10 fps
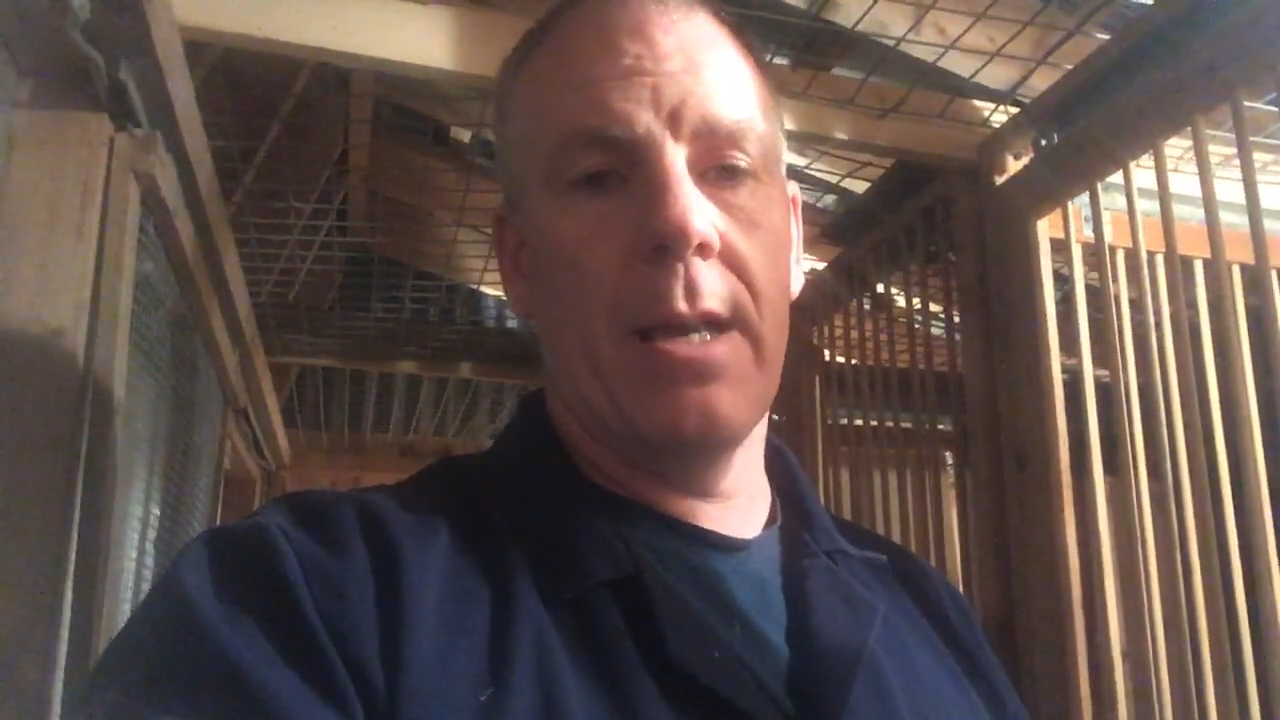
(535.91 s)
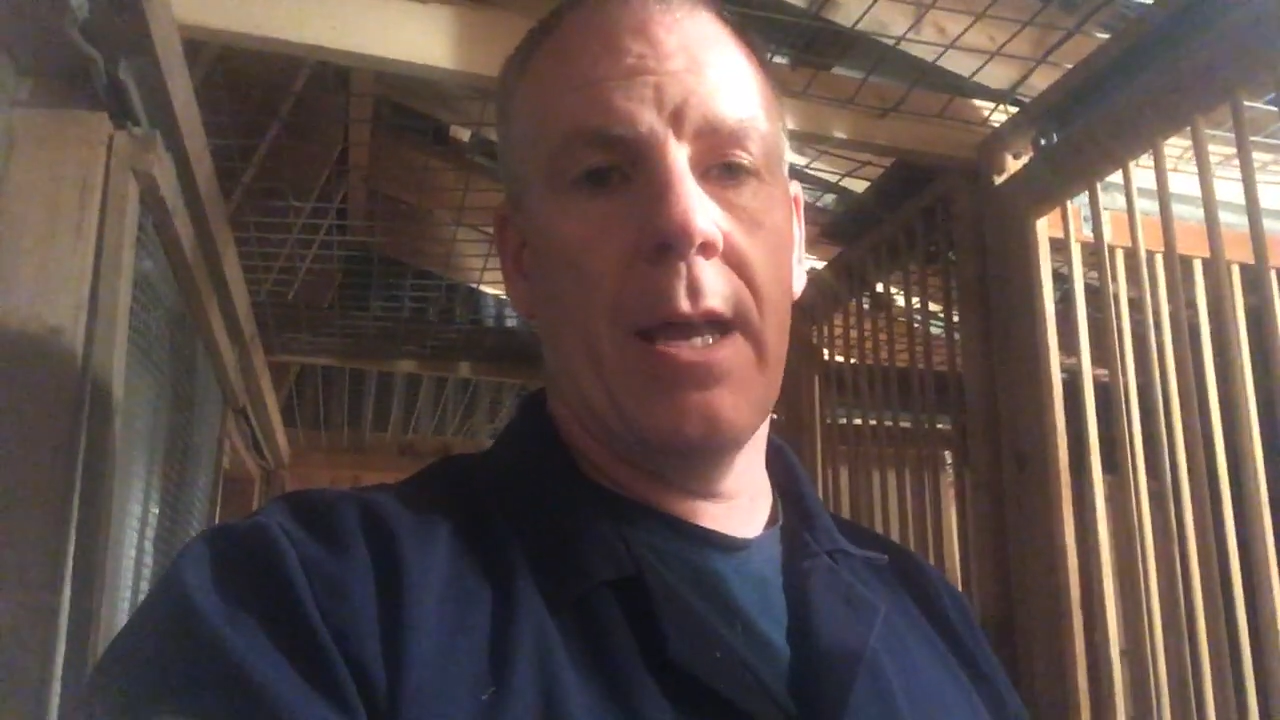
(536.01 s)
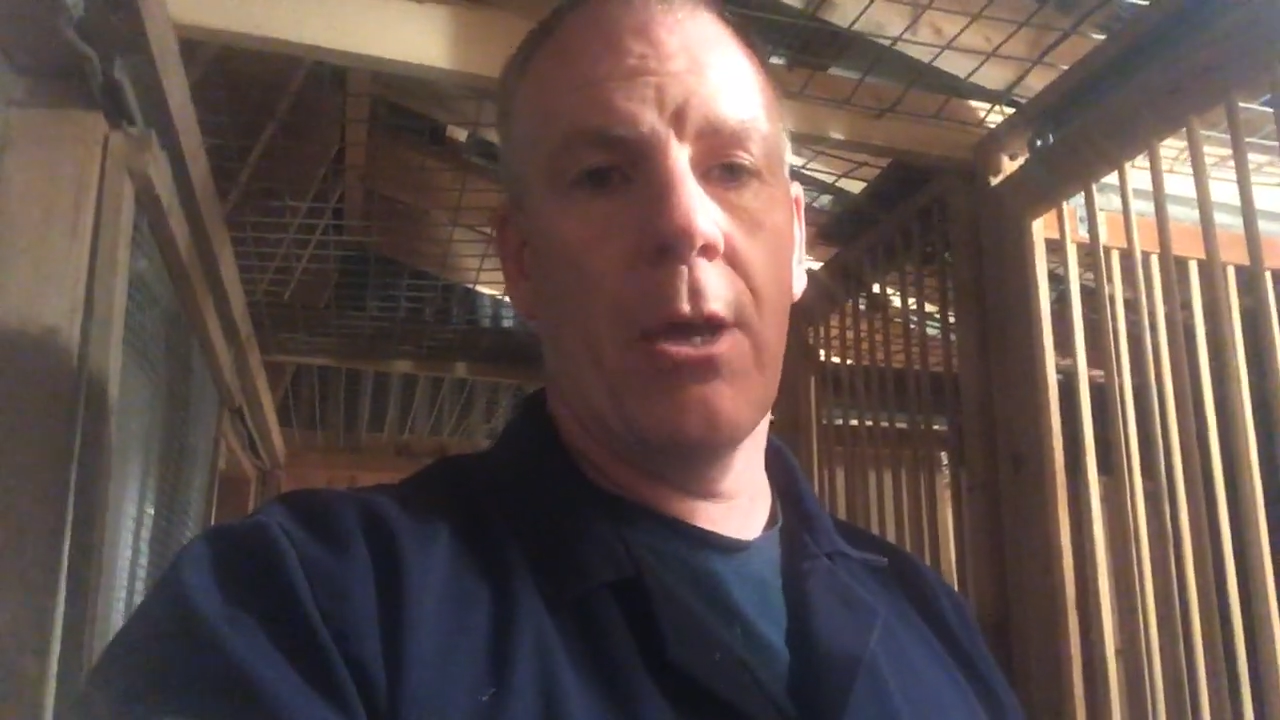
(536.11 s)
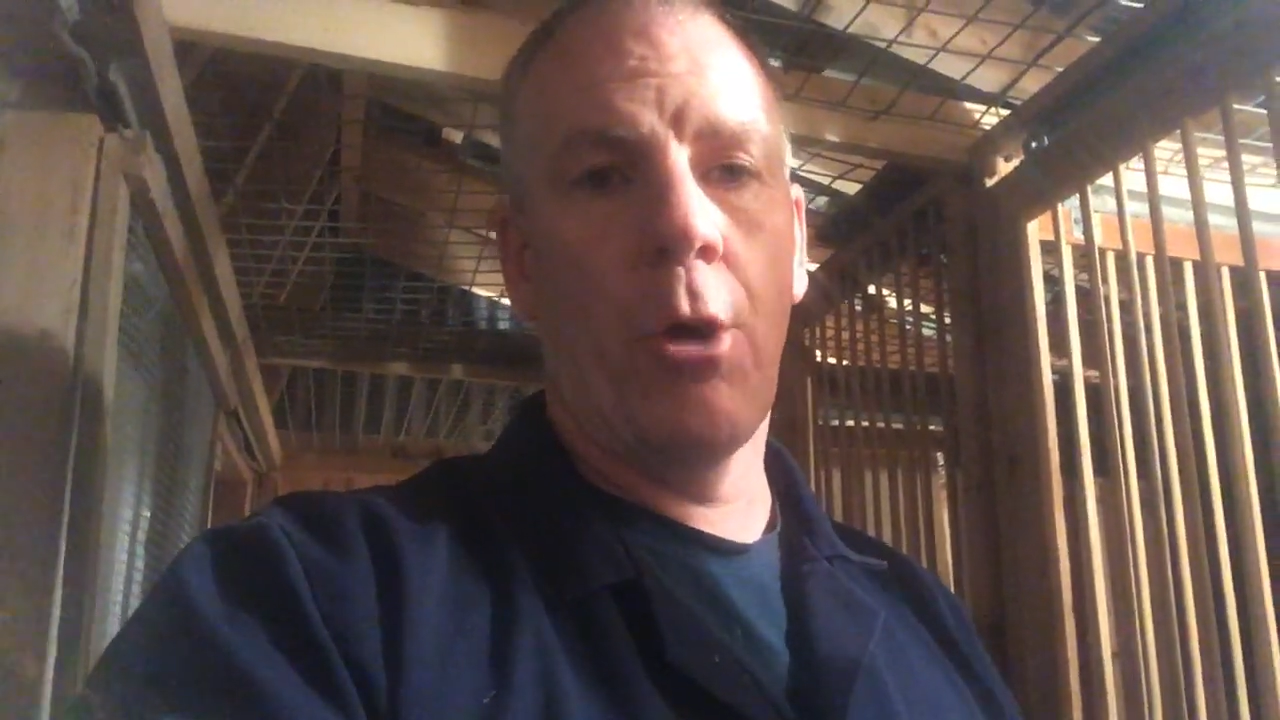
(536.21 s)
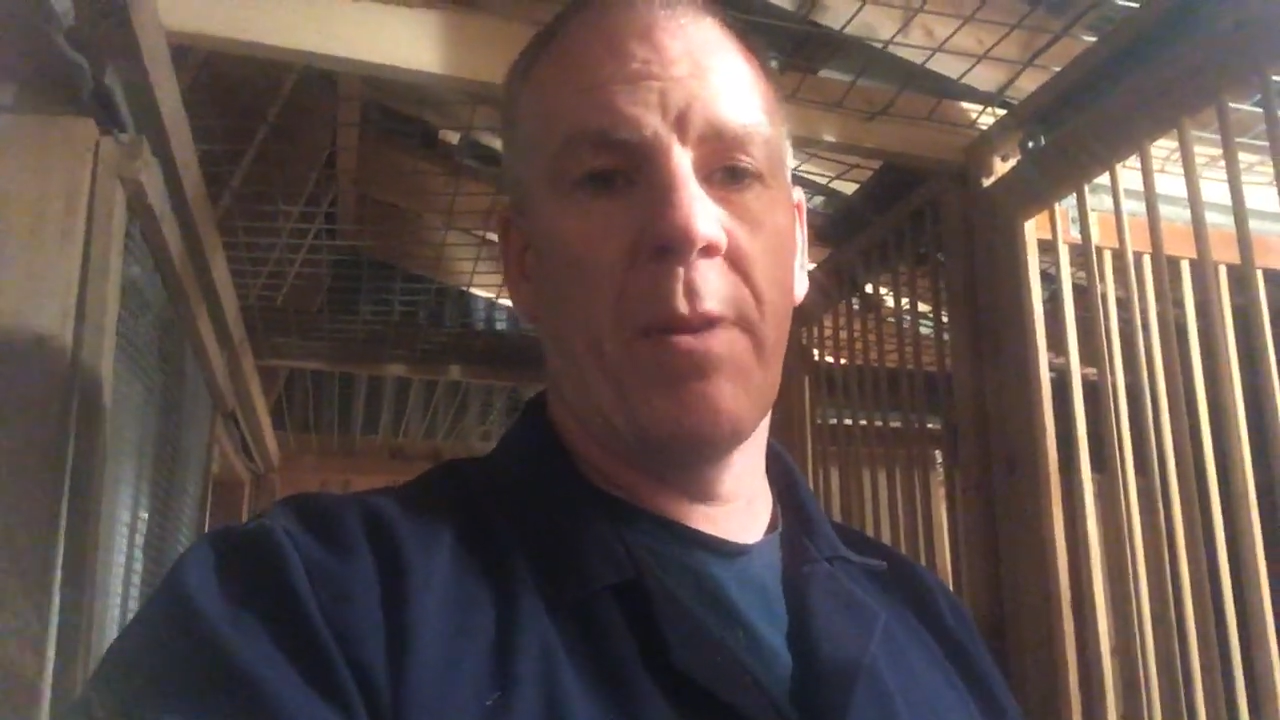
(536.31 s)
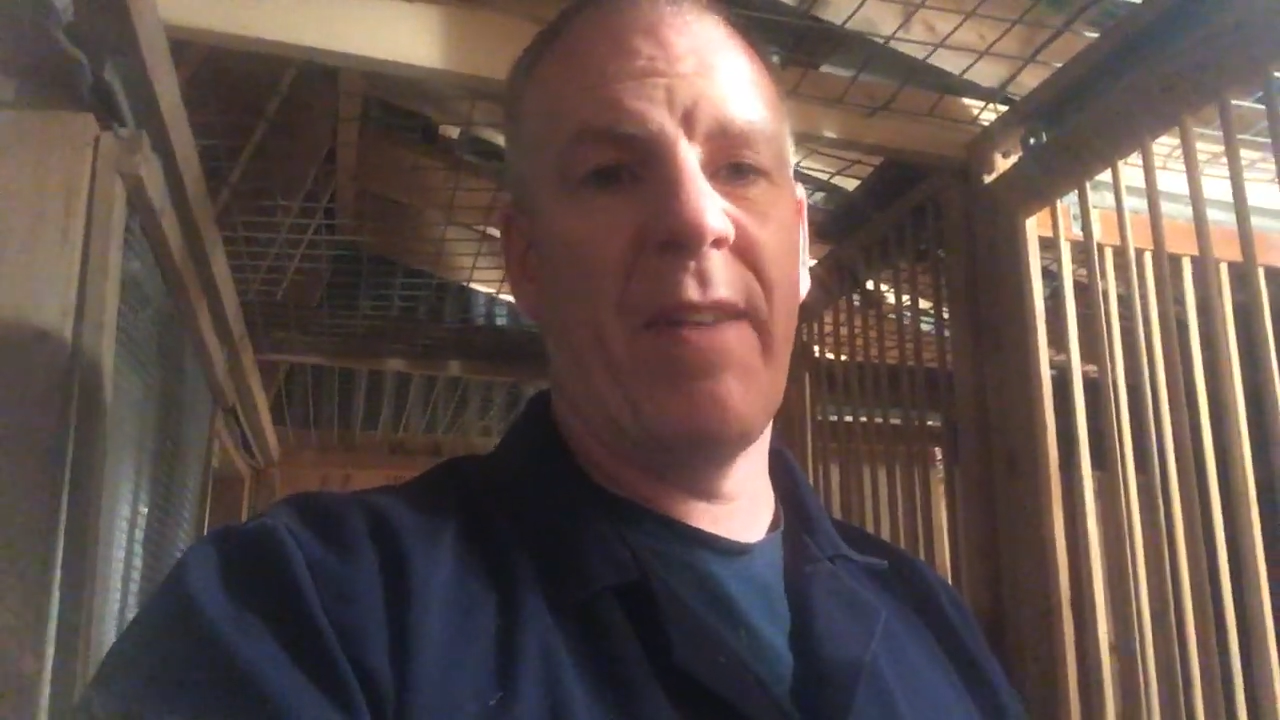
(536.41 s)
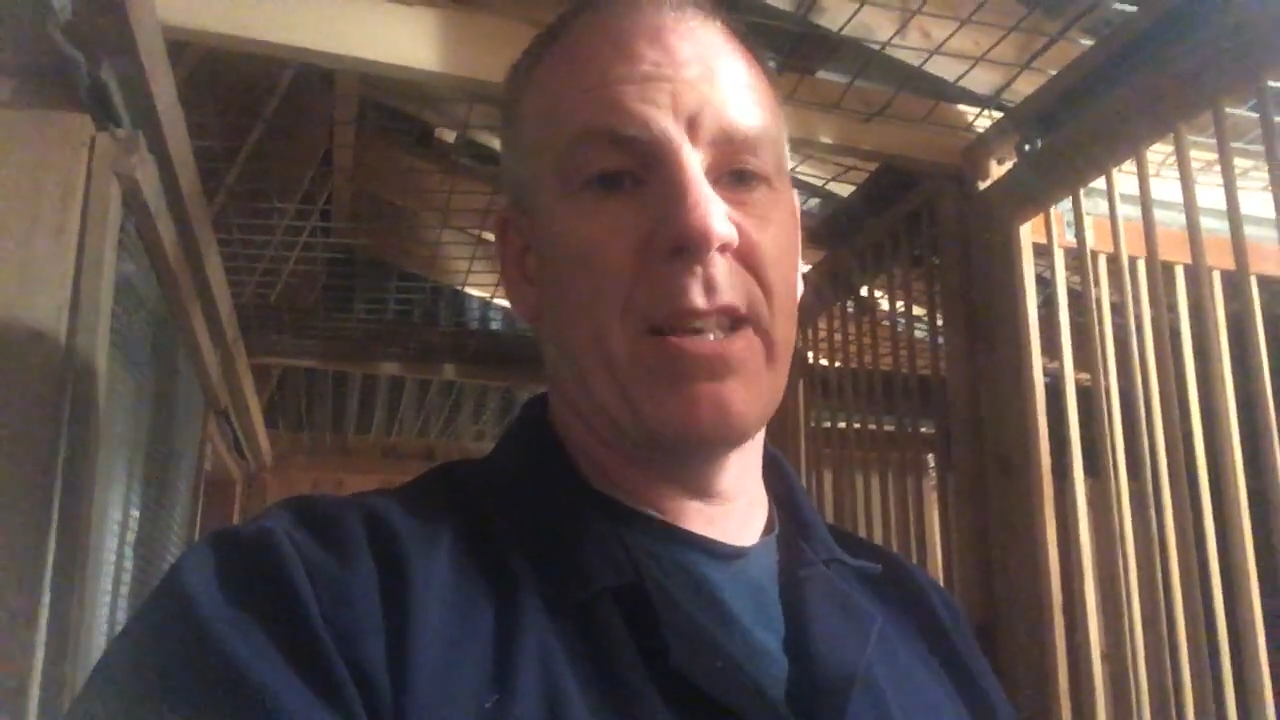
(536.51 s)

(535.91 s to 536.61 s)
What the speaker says: a couple of